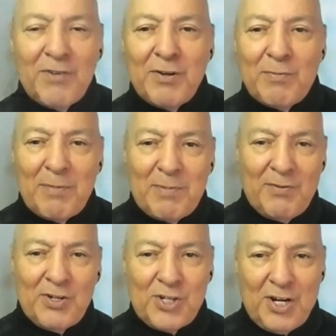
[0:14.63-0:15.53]
if you might be
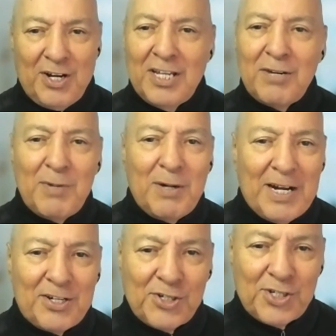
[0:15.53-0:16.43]
able to share a little bit
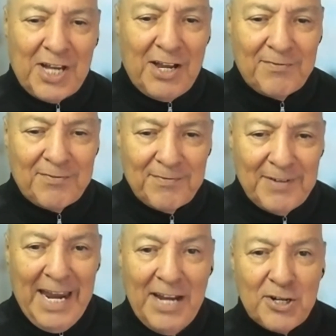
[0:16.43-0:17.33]
about yourself
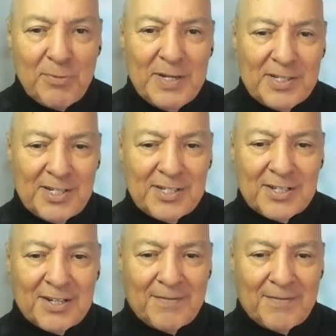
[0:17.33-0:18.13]
and your business.